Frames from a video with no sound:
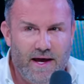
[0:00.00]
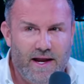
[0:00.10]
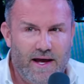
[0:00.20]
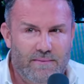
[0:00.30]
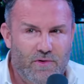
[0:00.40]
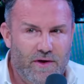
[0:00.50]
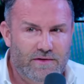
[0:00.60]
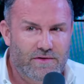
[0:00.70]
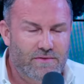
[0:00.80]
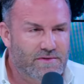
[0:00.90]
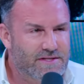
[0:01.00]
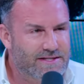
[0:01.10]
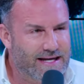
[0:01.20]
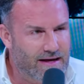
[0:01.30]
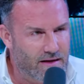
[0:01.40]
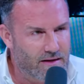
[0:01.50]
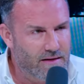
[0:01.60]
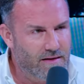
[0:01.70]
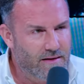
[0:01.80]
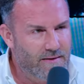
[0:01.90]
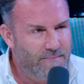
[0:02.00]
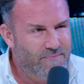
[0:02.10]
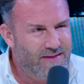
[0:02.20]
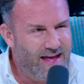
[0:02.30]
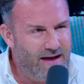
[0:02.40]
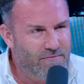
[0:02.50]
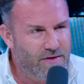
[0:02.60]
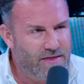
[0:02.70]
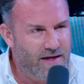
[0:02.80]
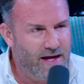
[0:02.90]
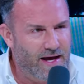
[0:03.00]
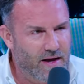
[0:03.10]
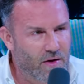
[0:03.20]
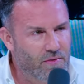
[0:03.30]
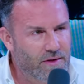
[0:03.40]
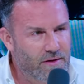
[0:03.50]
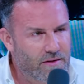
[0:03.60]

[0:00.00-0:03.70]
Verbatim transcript: and I am going to sell everything I own